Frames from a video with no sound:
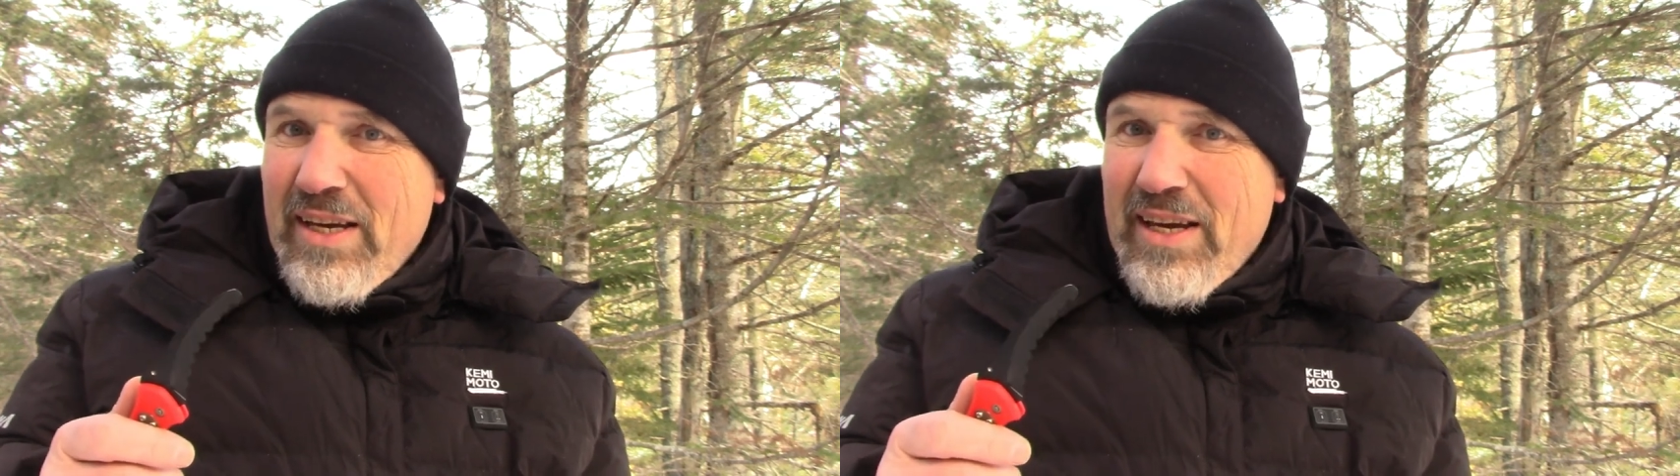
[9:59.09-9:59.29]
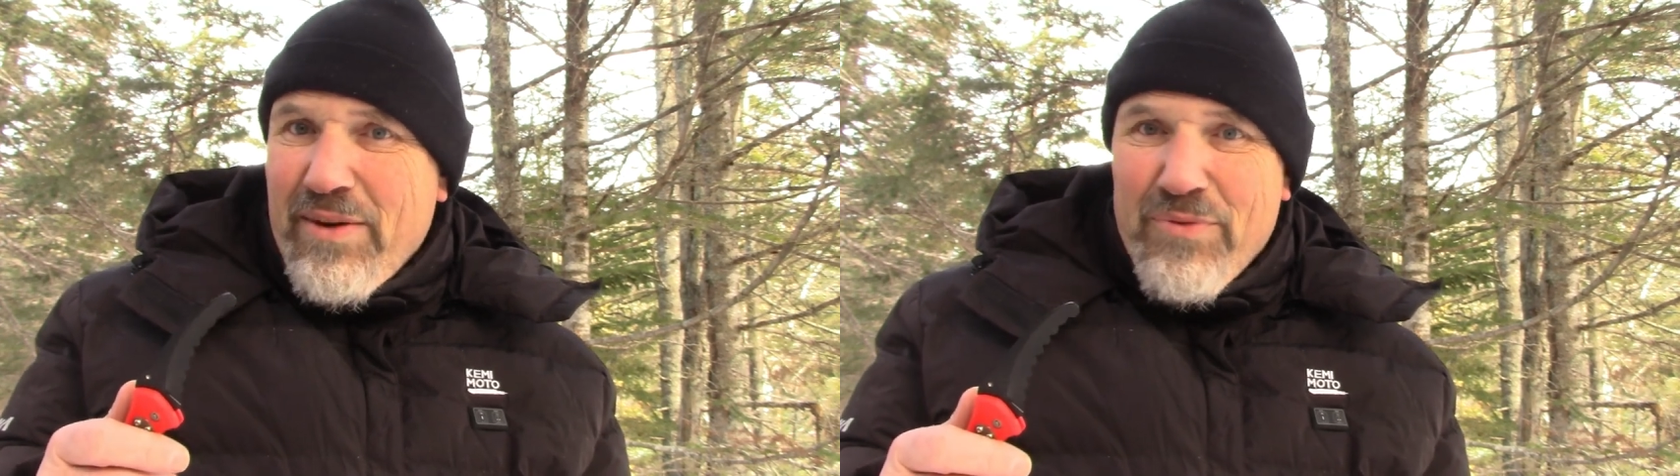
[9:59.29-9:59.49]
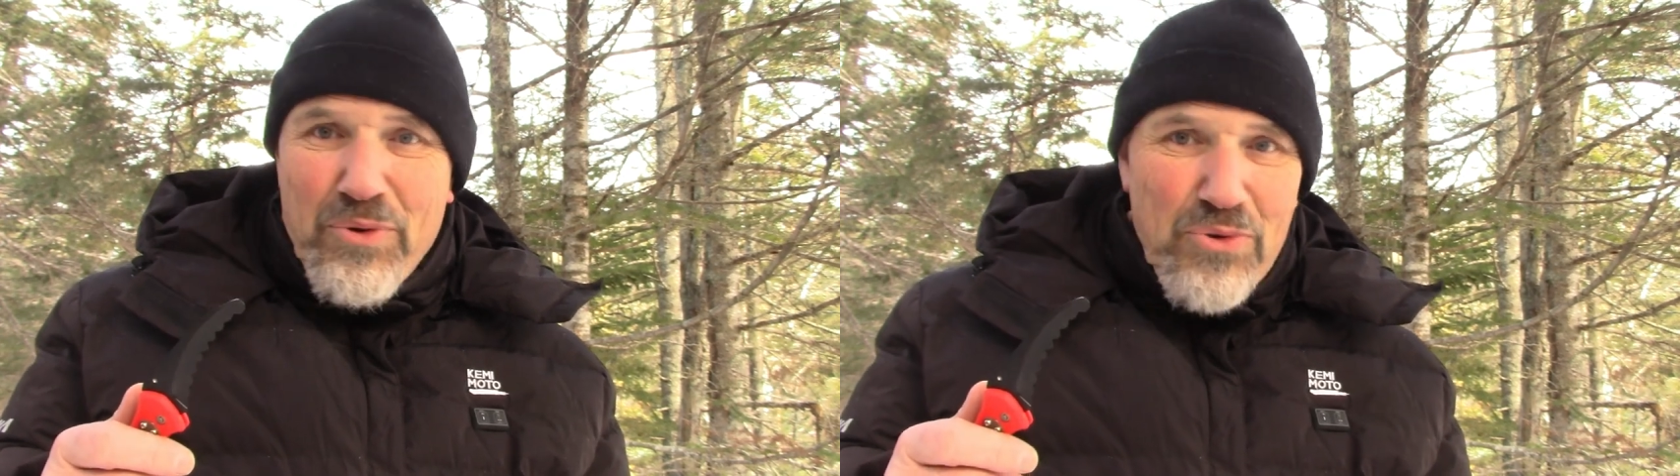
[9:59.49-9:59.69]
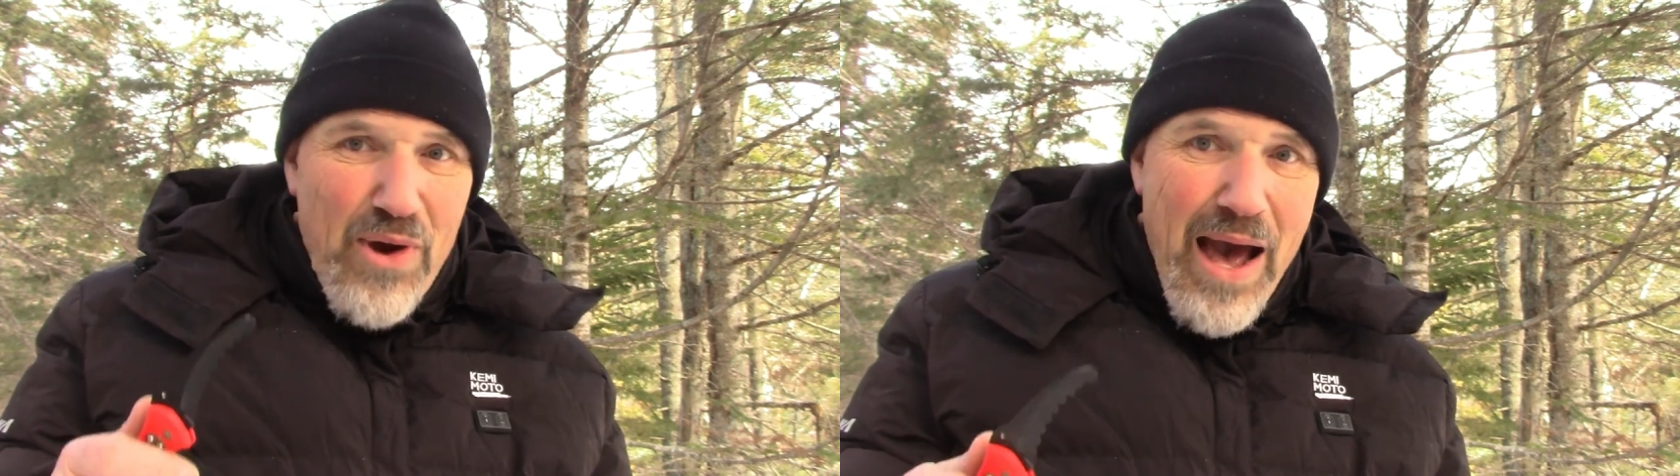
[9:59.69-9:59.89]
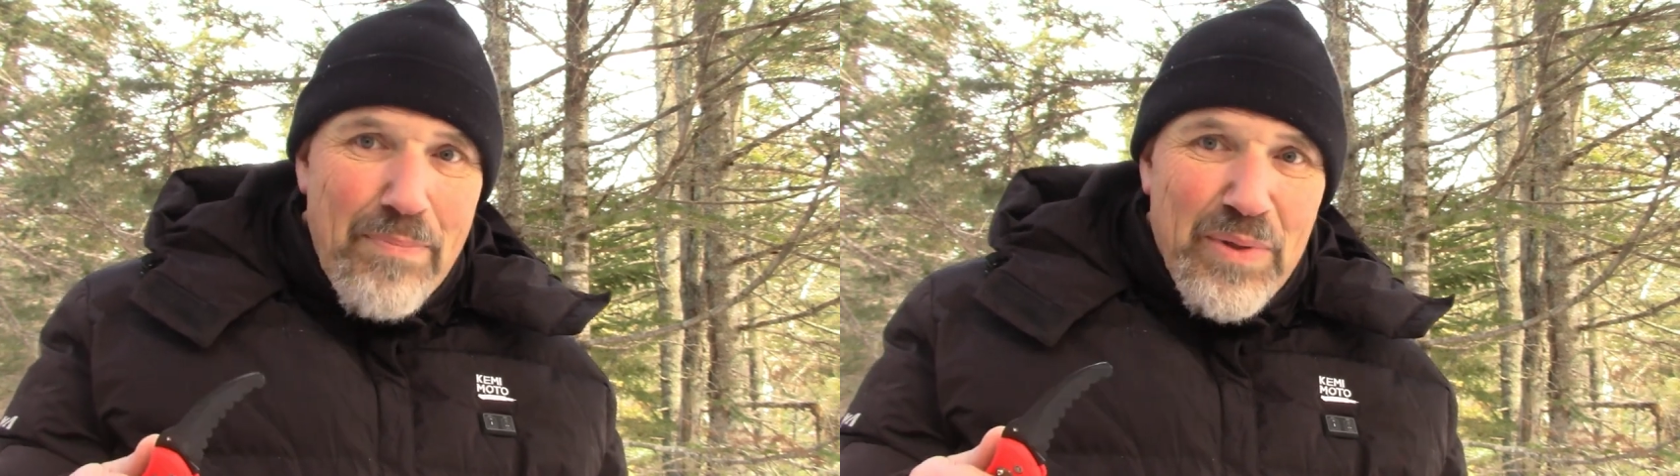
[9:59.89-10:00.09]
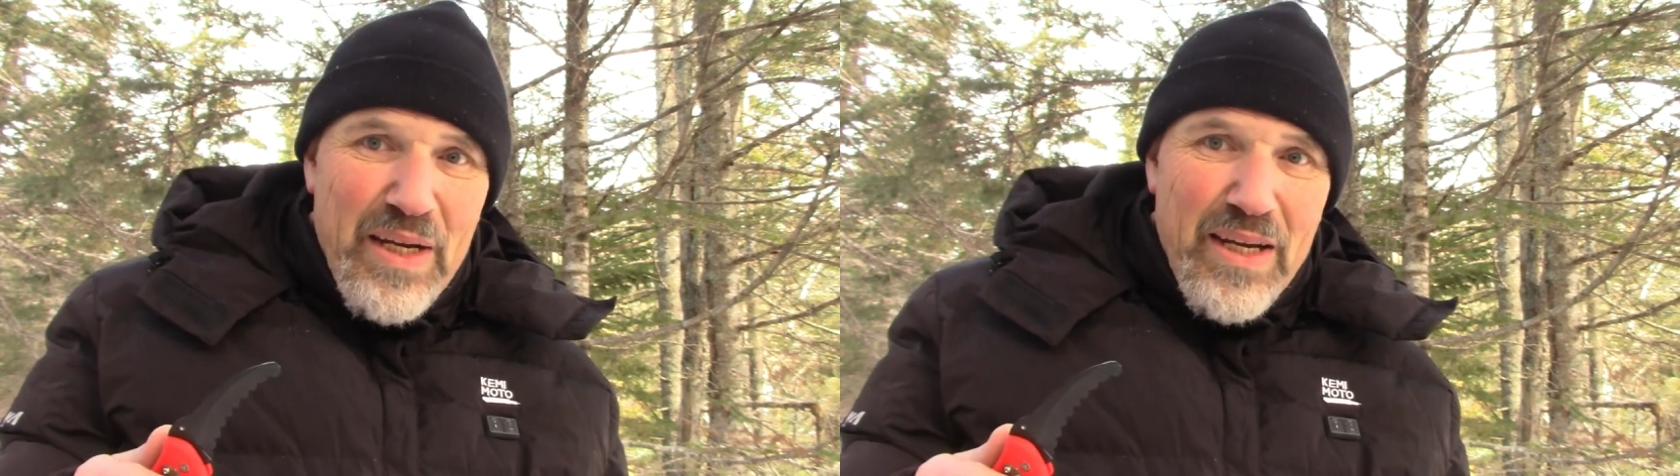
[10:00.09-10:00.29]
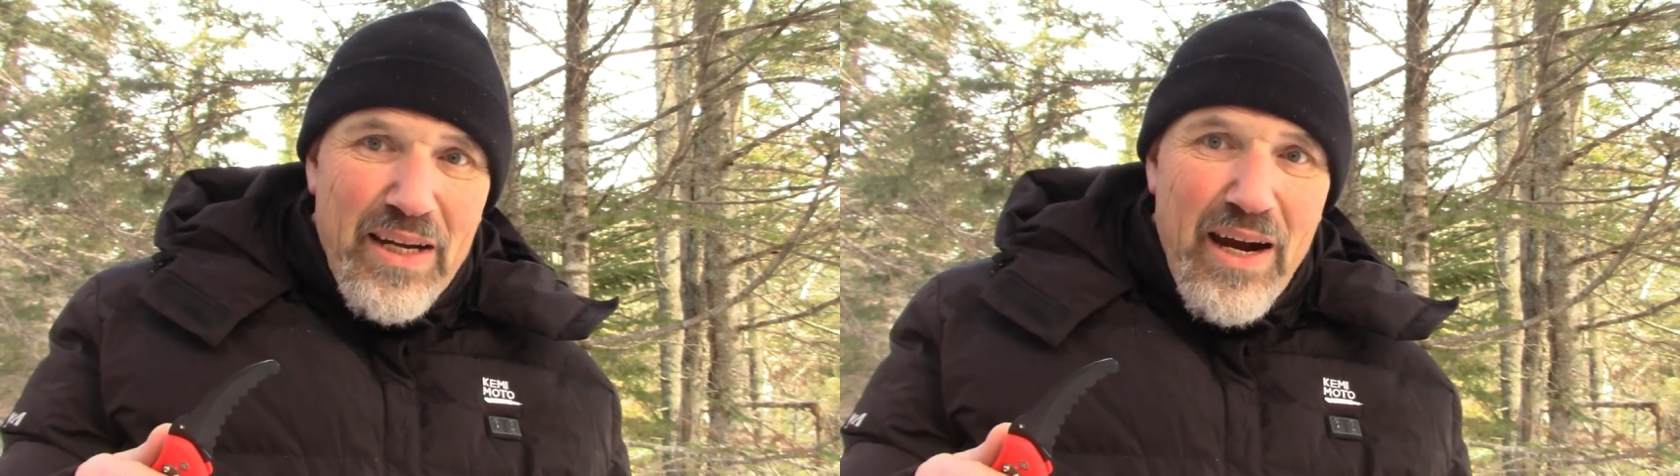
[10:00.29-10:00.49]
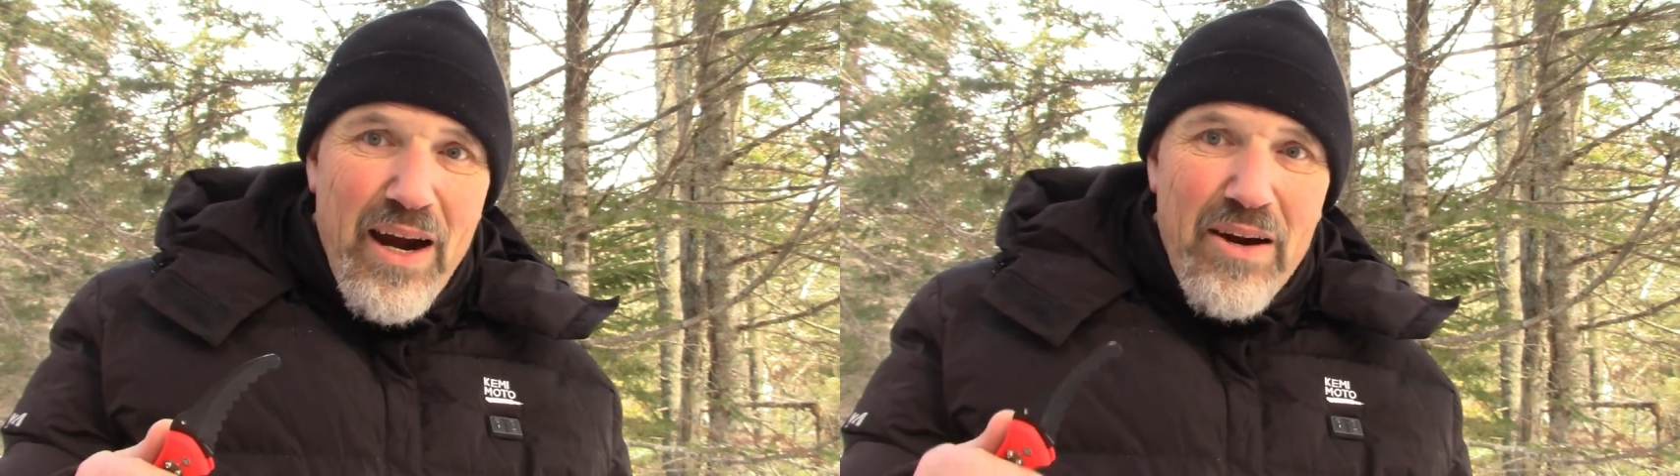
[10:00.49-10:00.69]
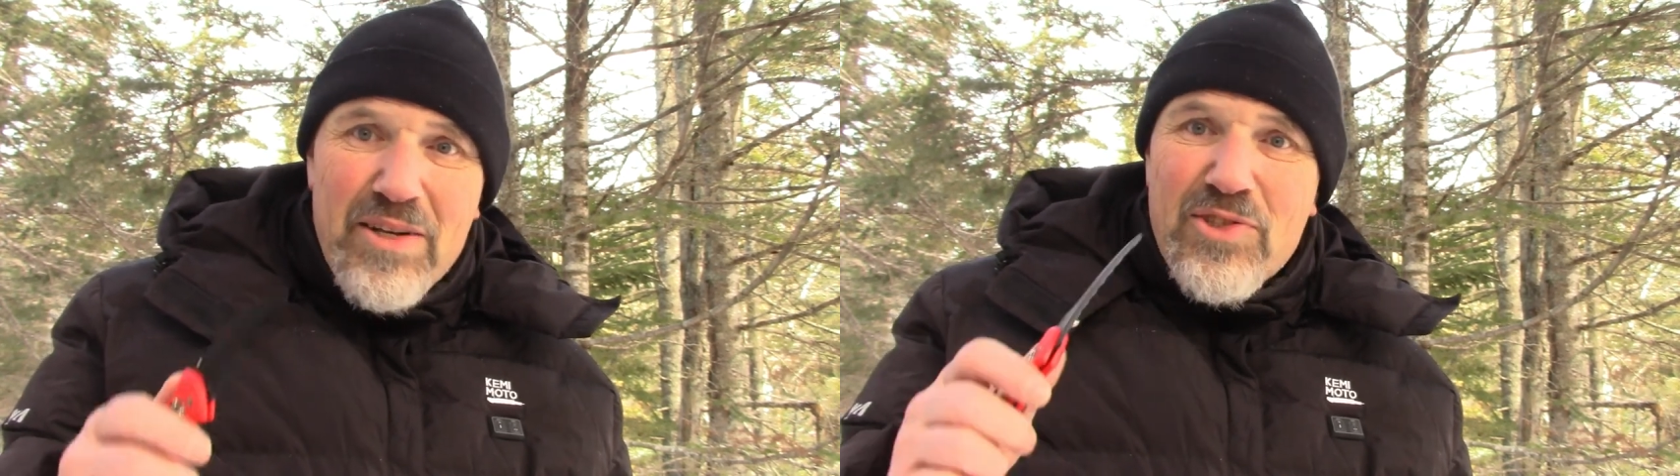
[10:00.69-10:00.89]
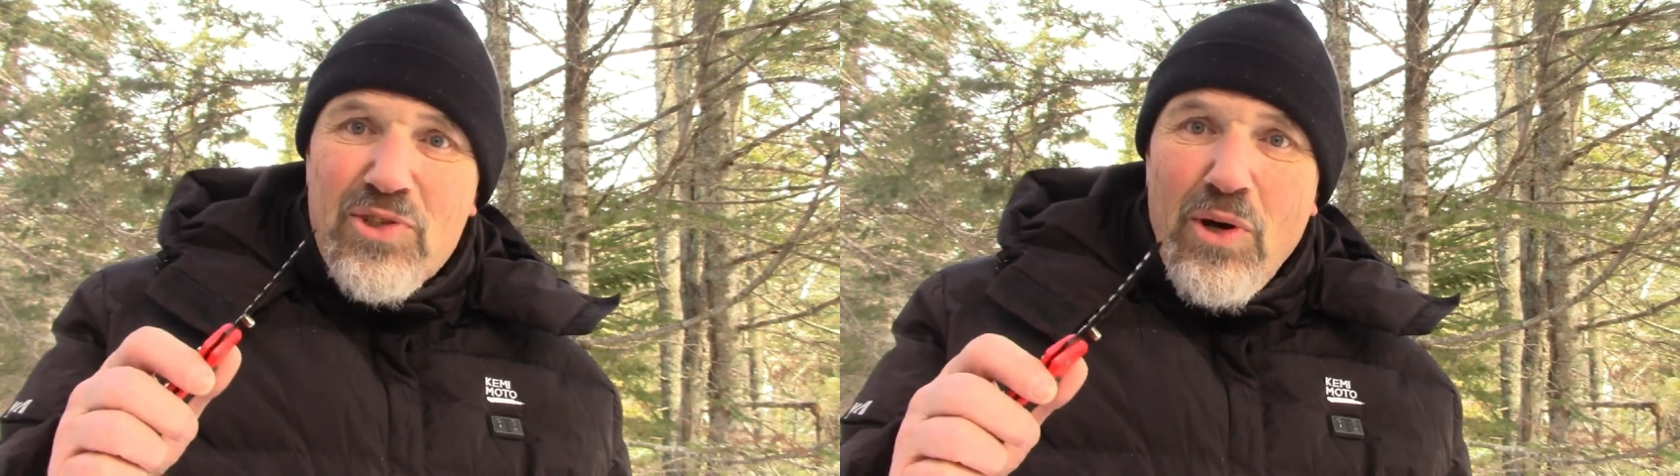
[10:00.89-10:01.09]
if you're trapped in a car
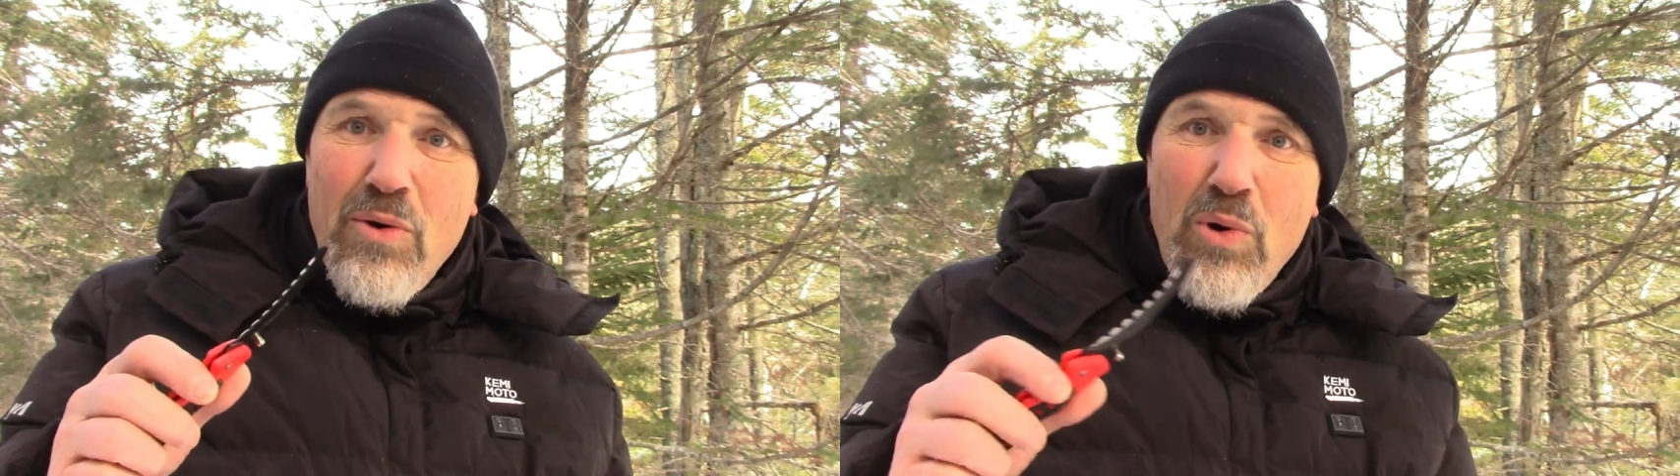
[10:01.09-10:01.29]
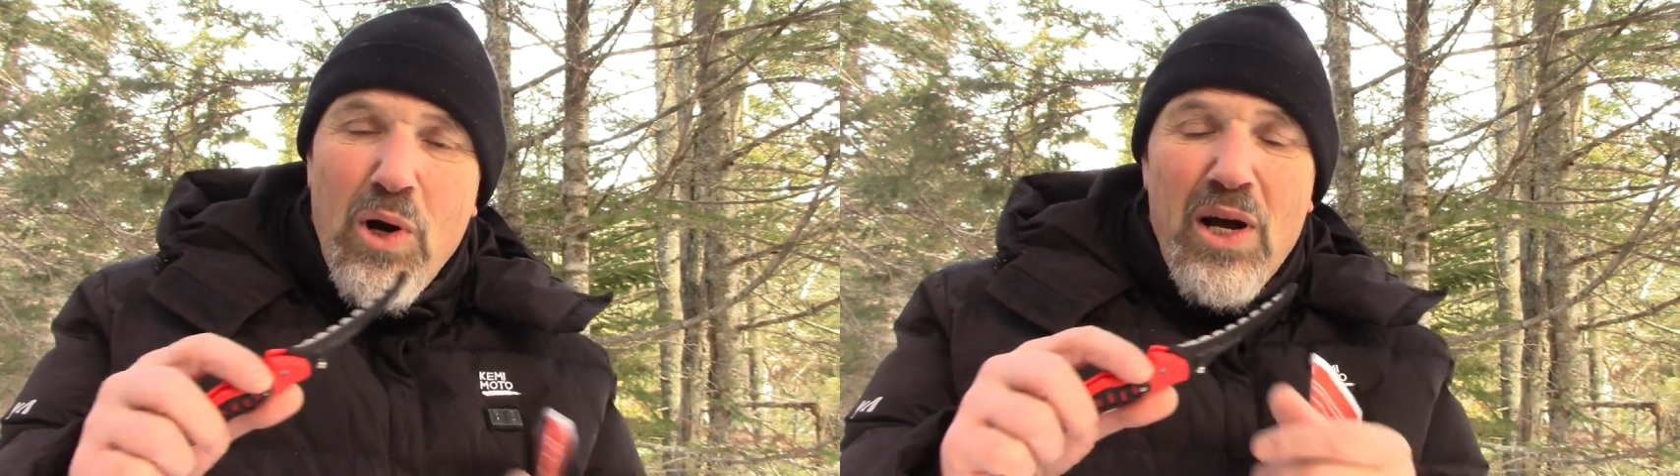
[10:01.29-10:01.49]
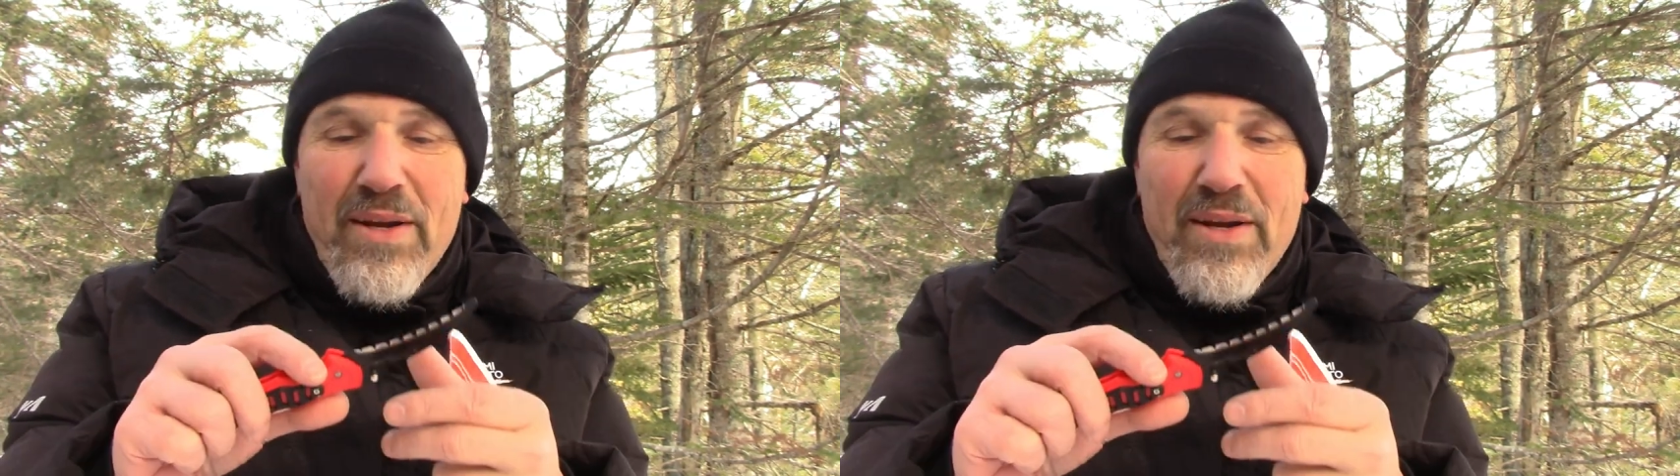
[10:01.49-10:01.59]
and so on,